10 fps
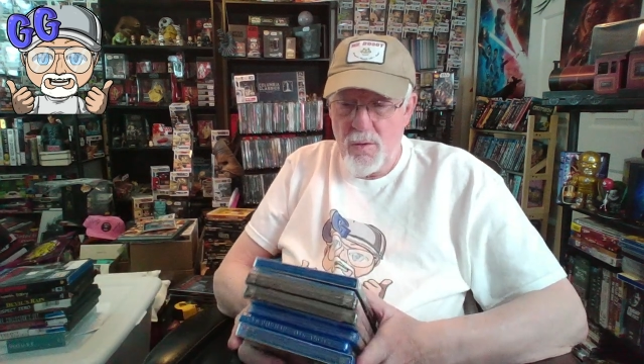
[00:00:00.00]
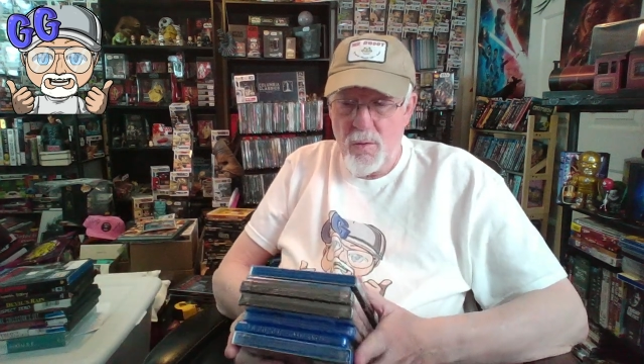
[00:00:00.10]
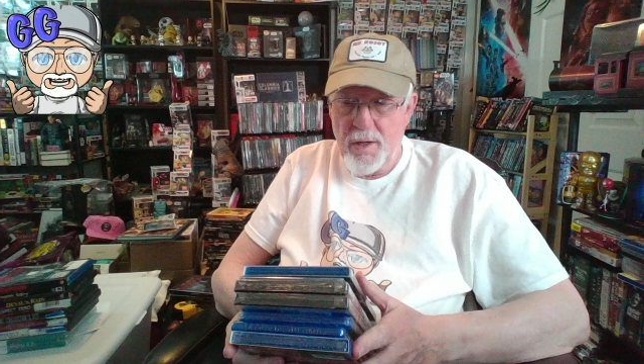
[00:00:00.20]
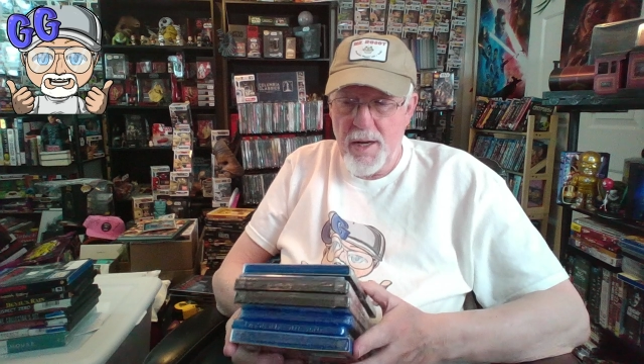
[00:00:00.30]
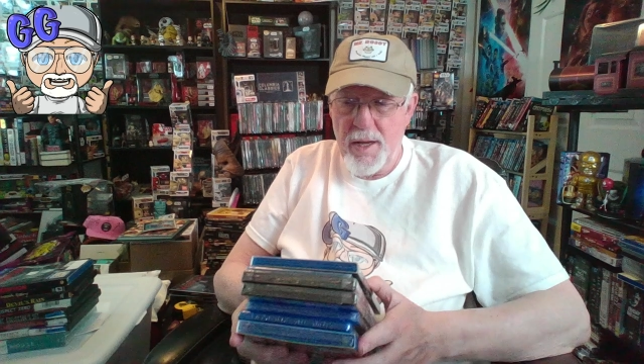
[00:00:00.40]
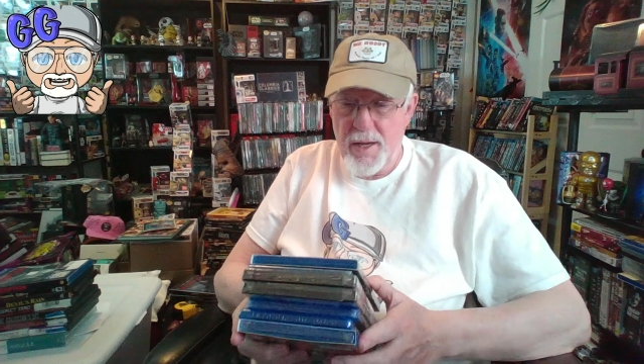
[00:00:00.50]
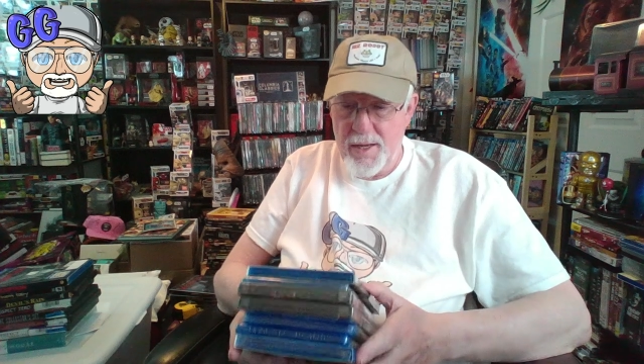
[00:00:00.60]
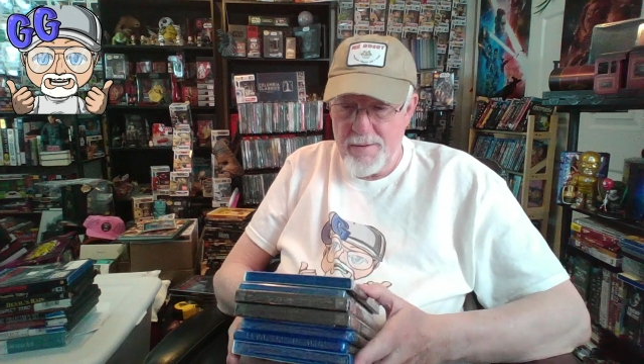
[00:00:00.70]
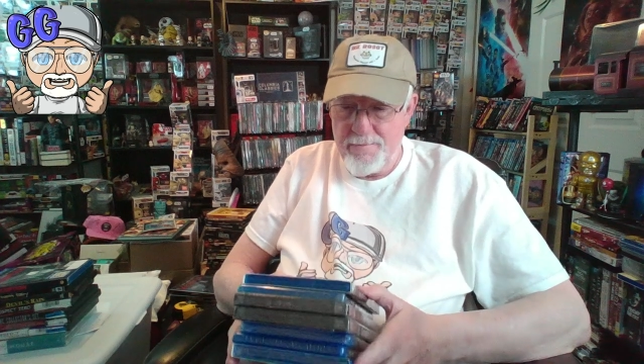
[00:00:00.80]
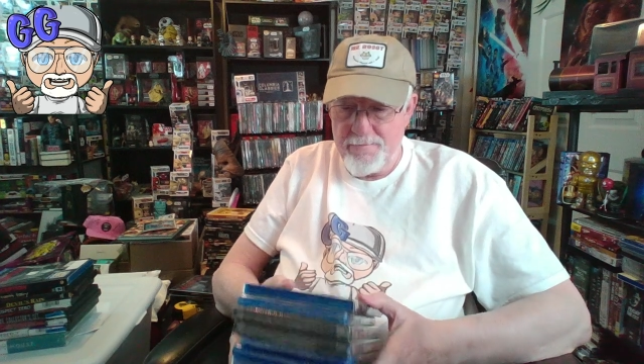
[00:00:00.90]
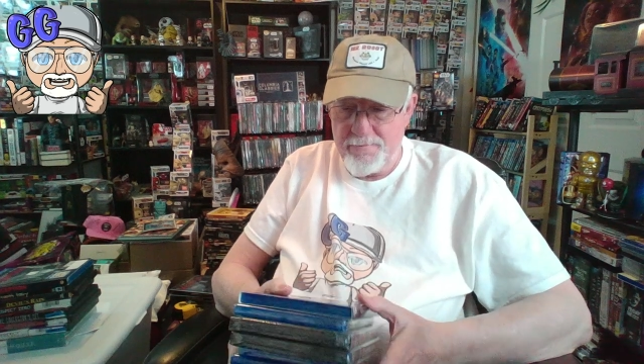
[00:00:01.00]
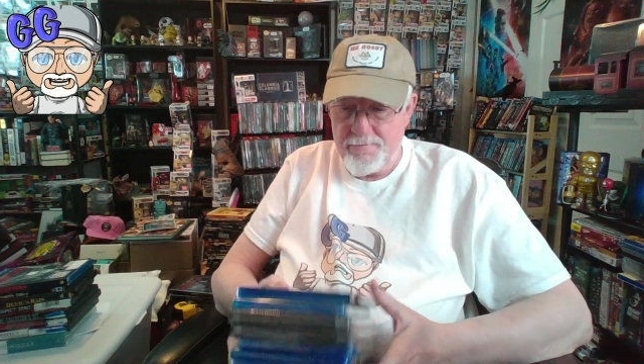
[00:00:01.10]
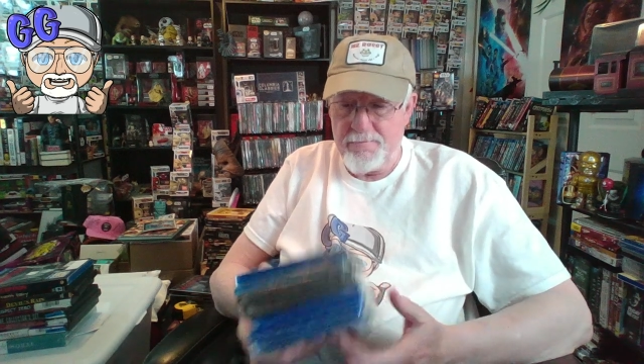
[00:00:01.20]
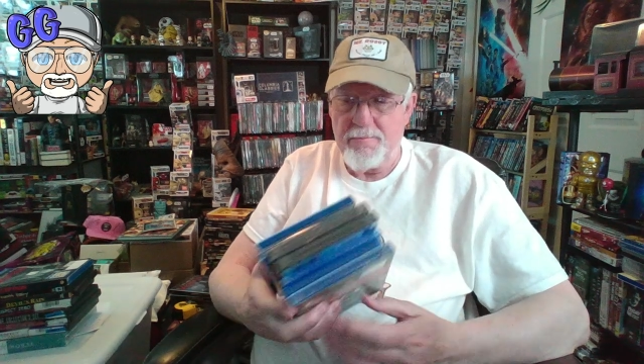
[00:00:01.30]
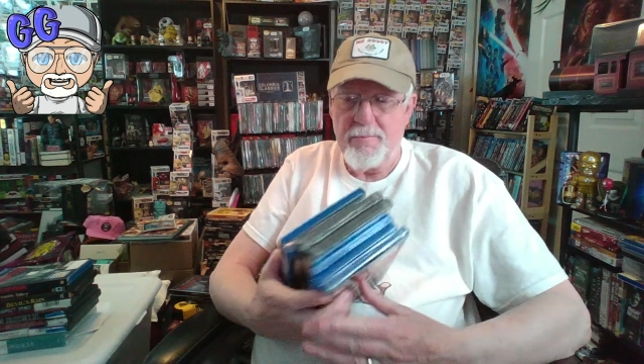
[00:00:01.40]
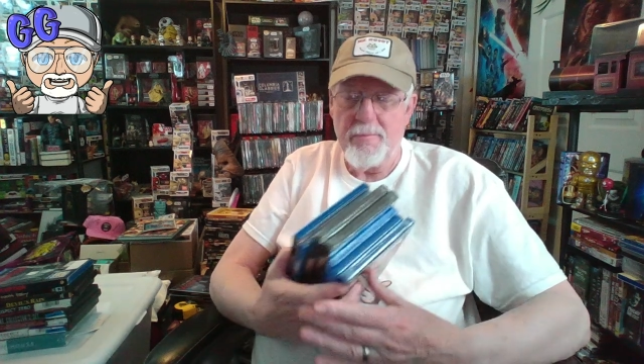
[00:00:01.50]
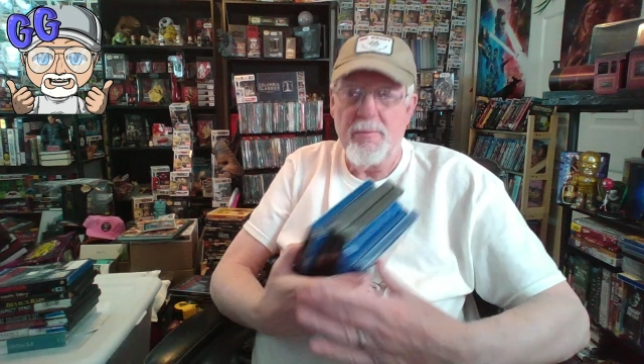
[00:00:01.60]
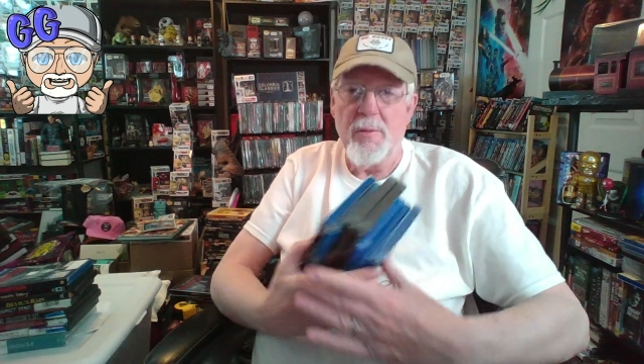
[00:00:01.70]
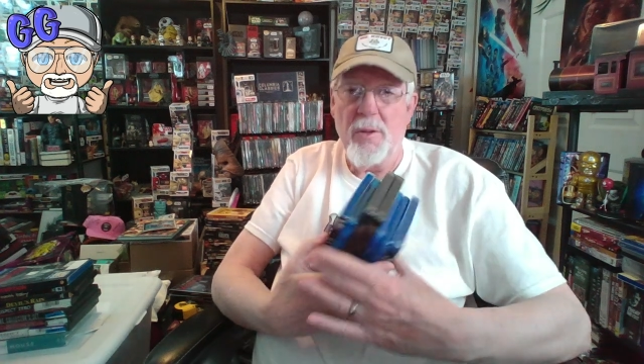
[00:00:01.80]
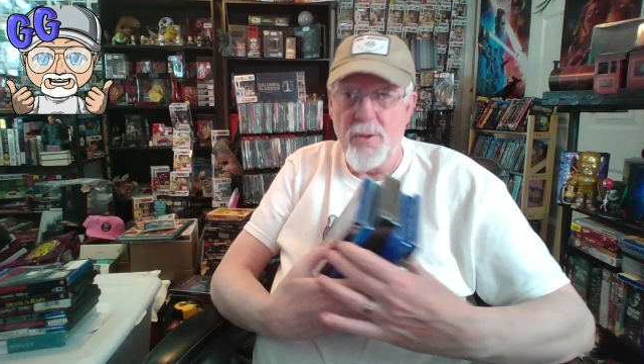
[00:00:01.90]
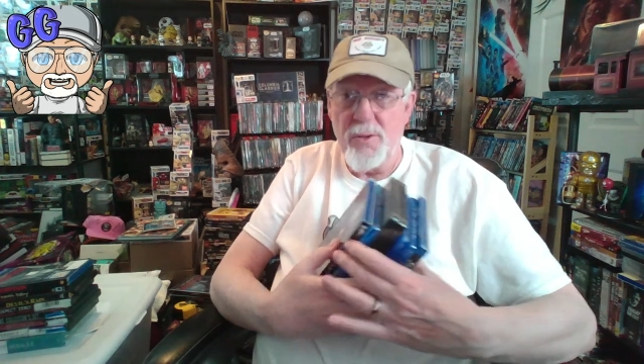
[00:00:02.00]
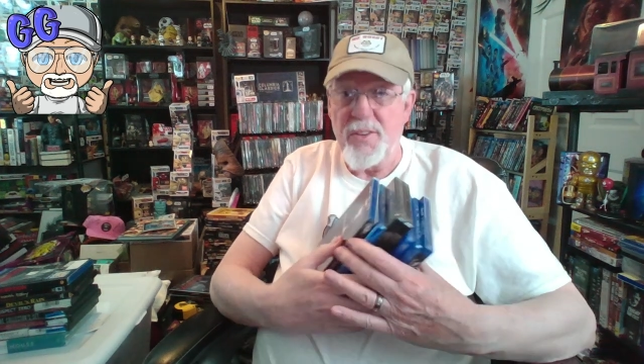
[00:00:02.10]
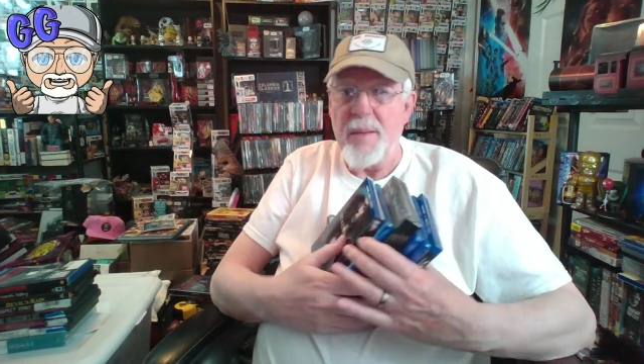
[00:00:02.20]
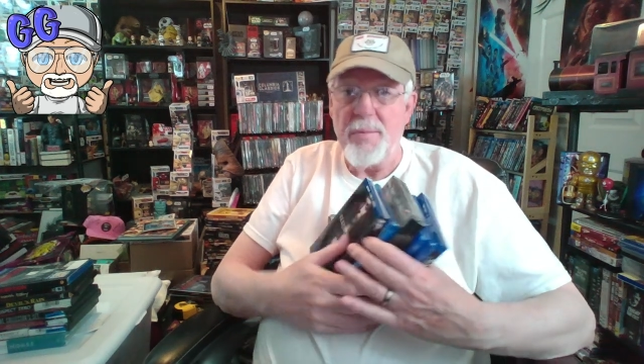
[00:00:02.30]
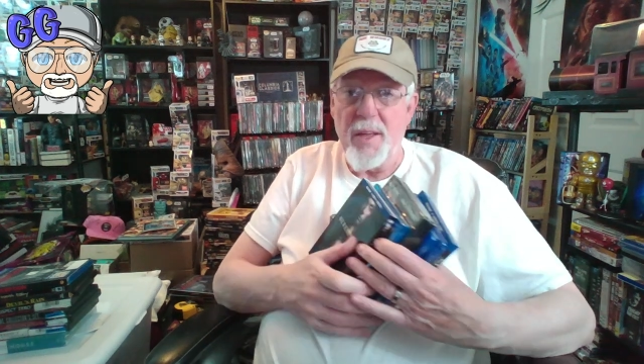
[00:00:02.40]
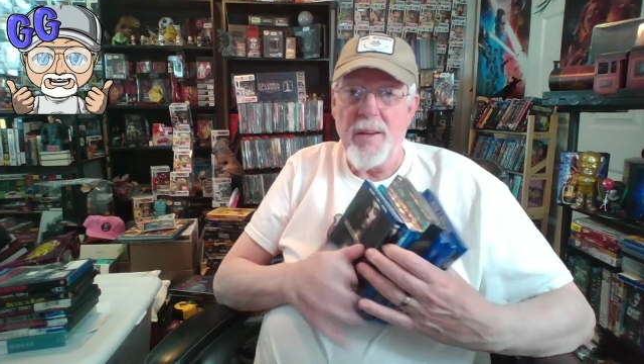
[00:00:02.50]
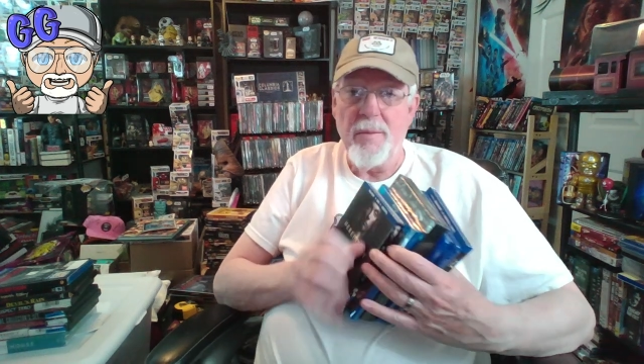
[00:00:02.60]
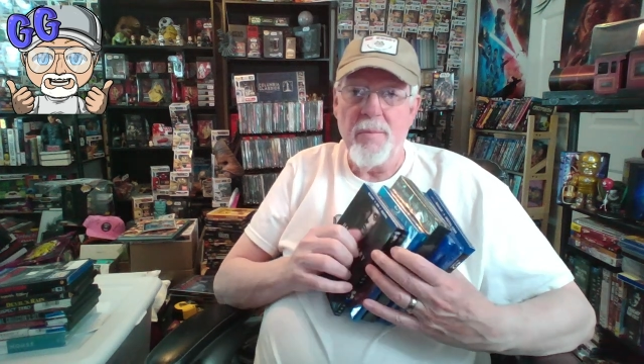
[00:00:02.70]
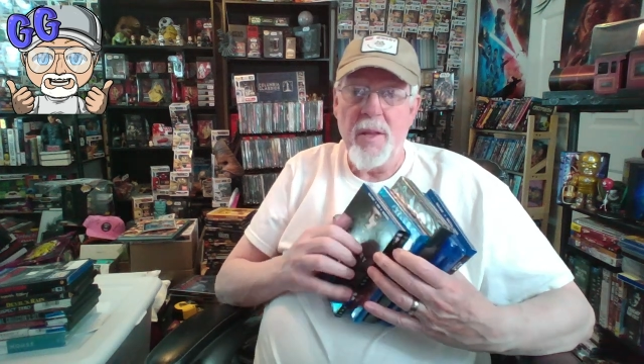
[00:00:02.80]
we're going to um, do the same thing.